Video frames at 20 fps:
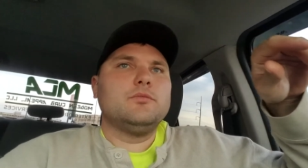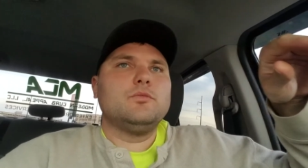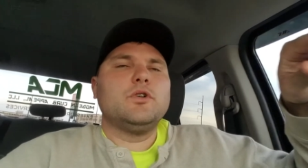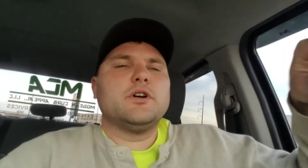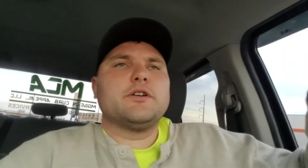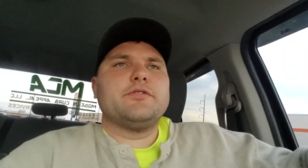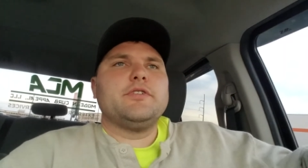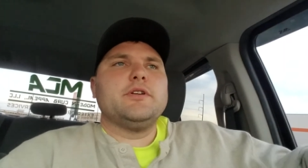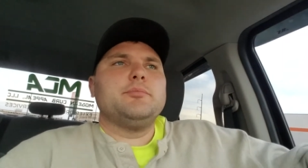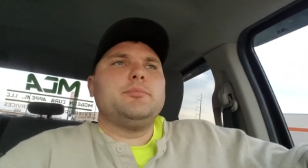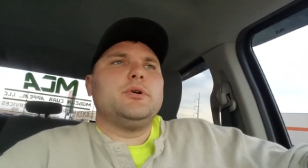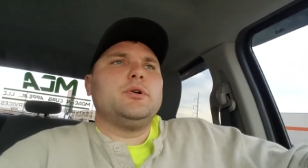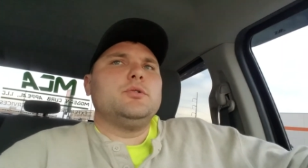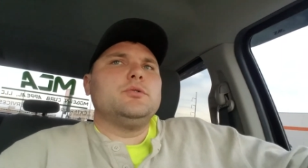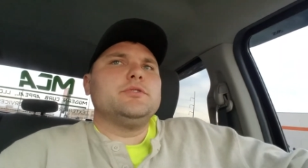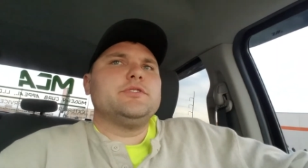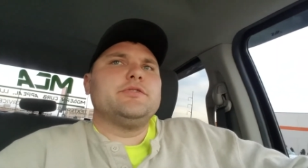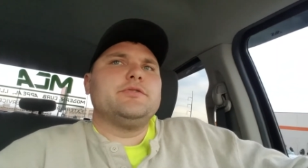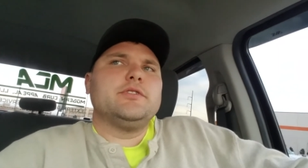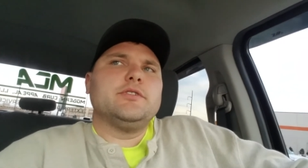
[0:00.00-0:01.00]
water-fed
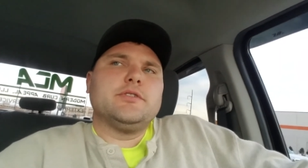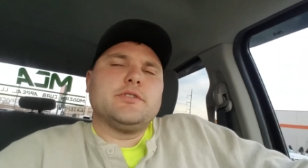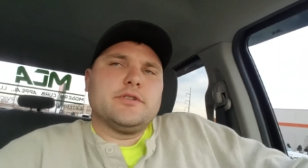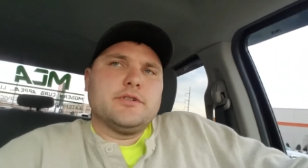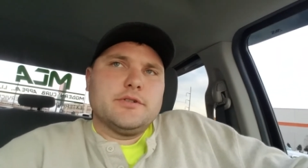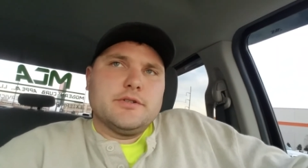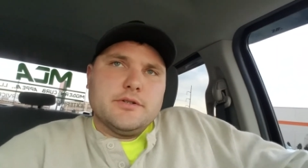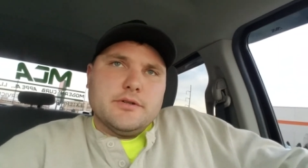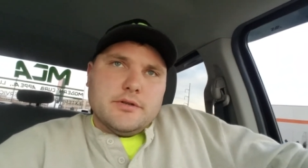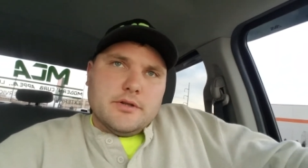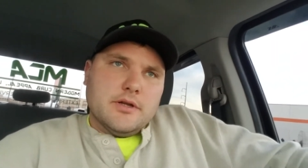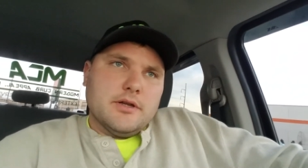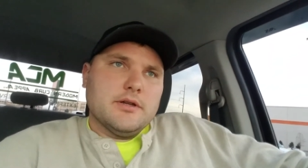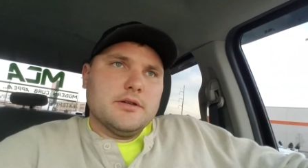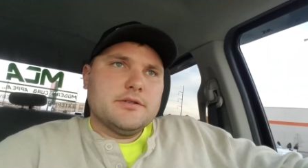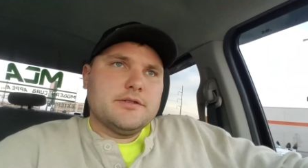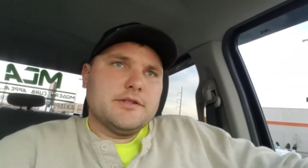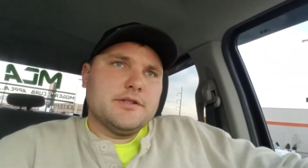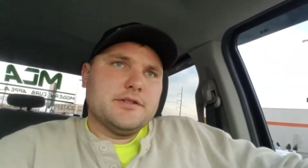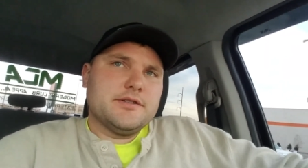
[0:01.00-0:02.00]
pulse filter
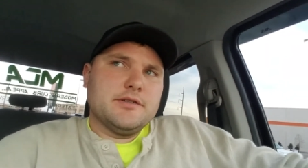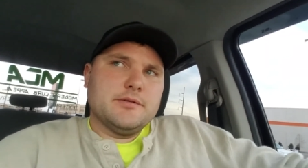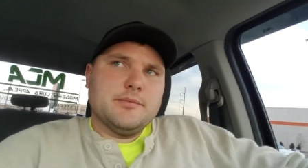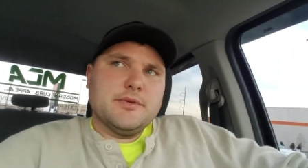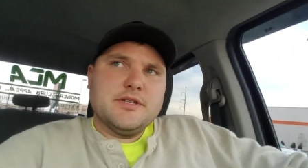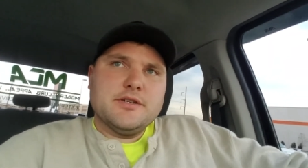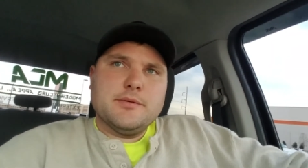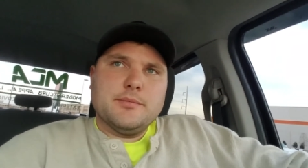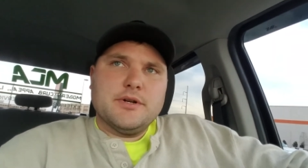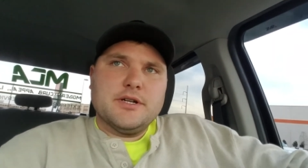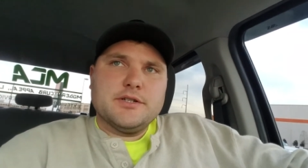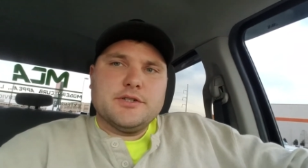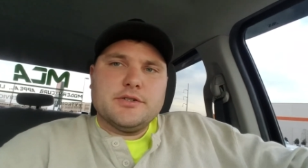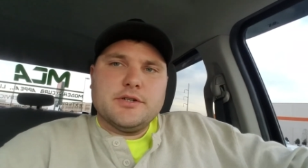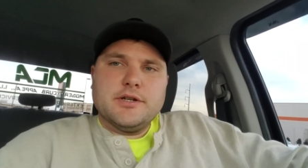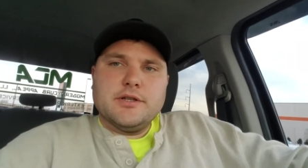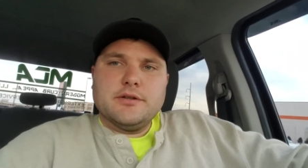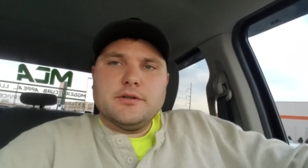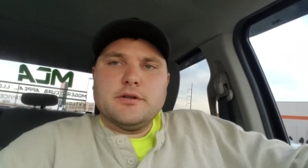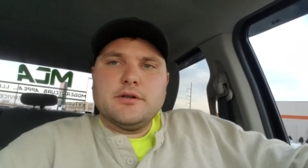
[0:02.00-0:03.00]
system into my
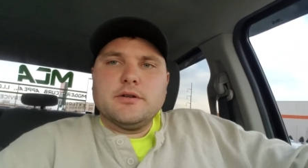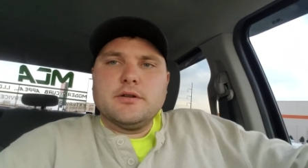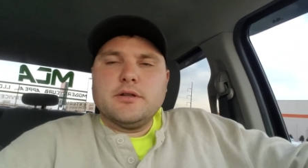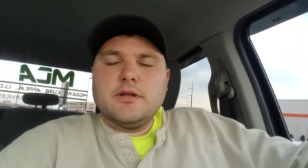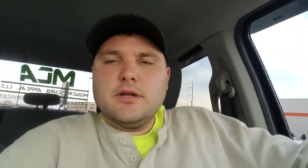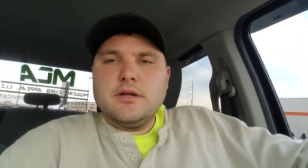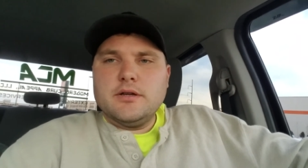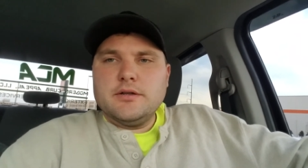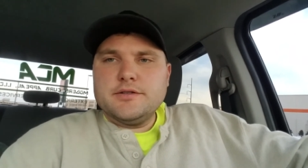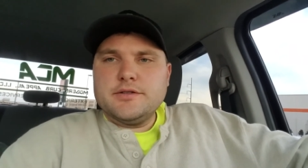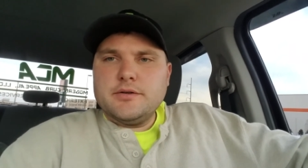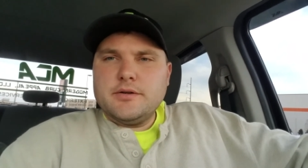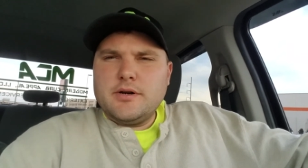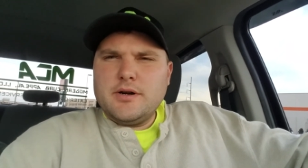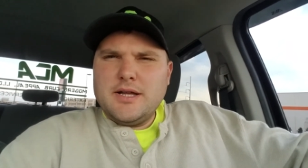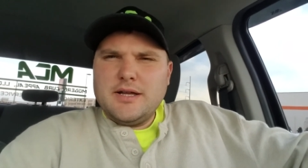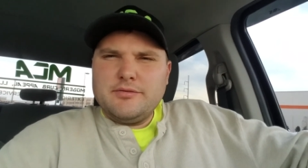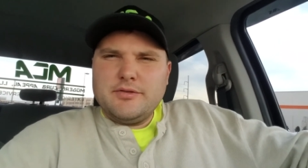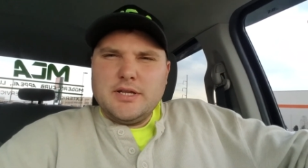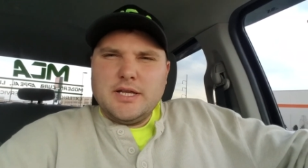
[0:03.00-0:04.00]
trailer, so I
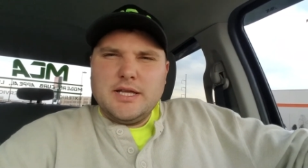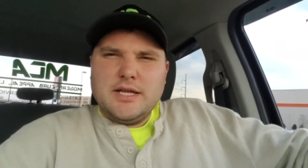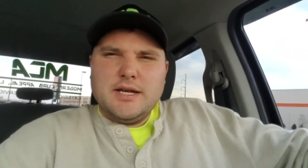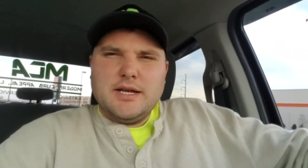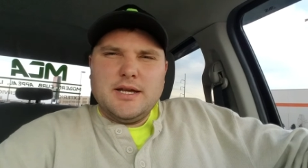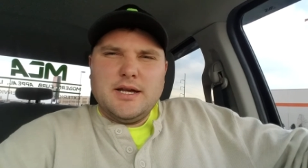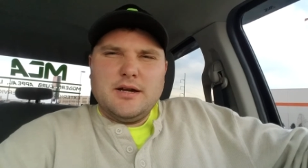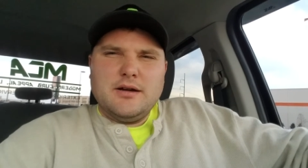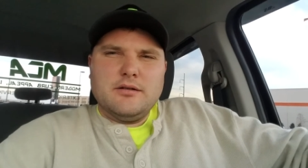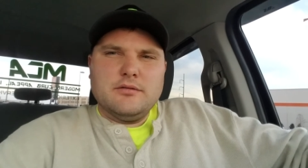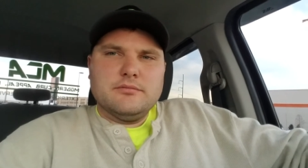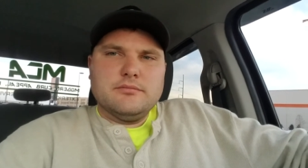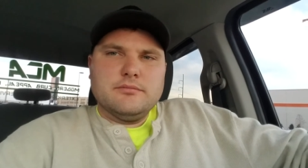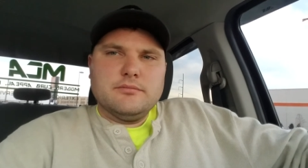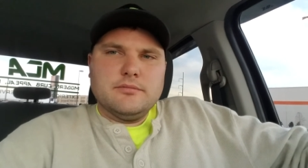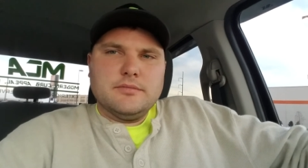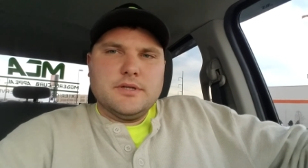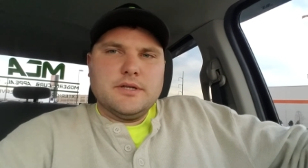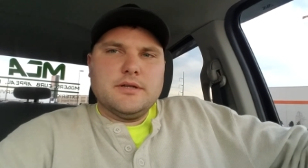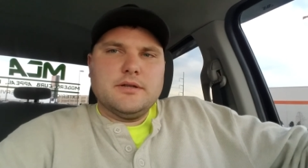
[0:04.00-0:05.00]
don't have to get it out
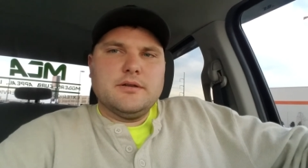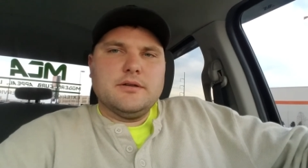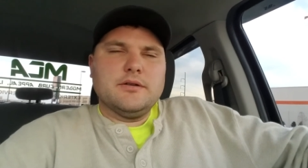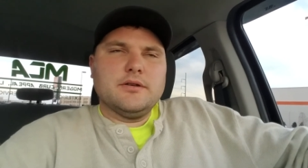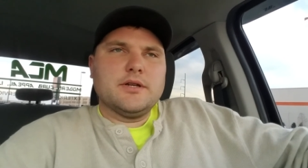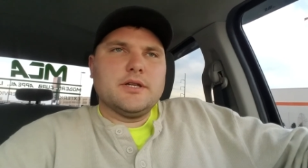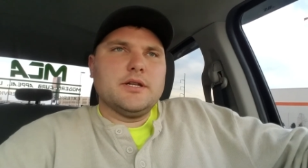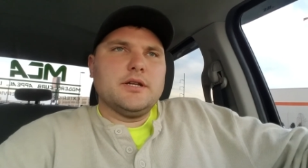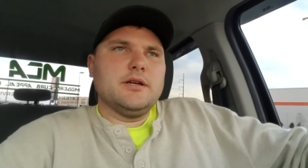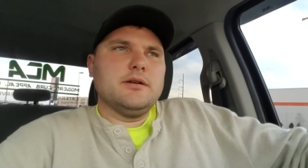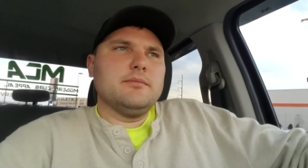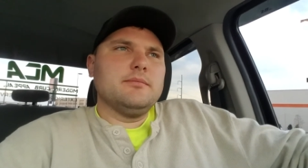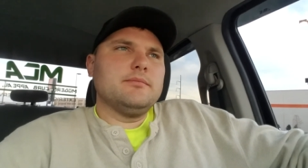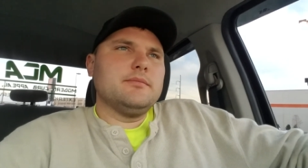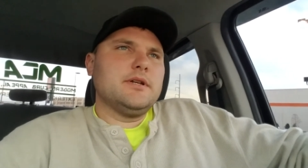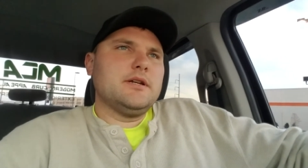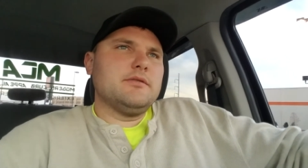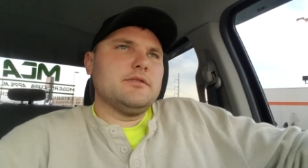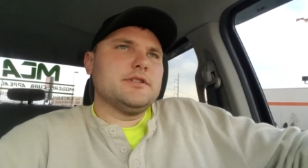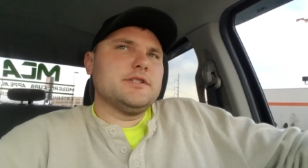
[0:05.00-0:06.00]
and hook it up
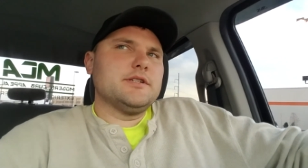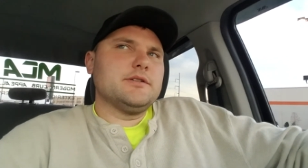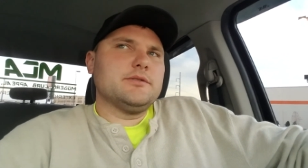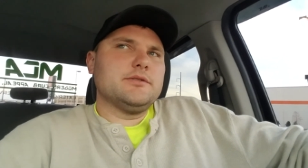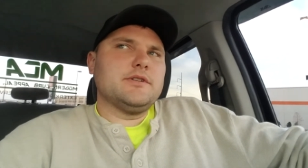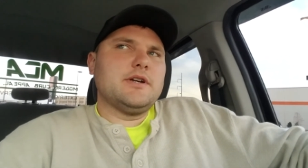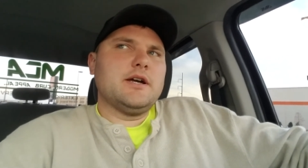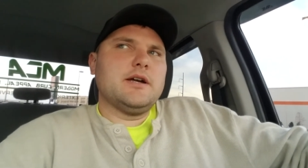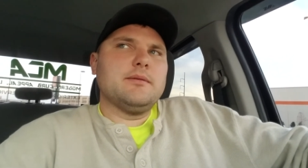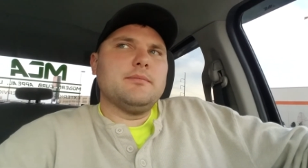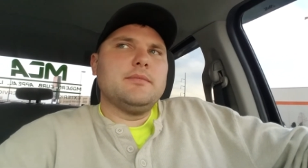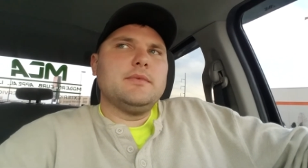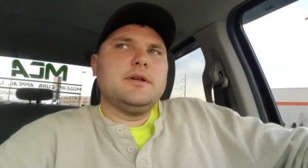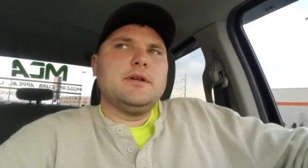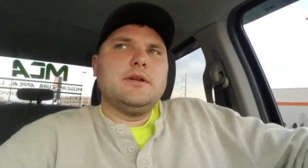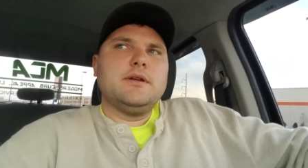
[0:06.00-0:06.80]
every single time.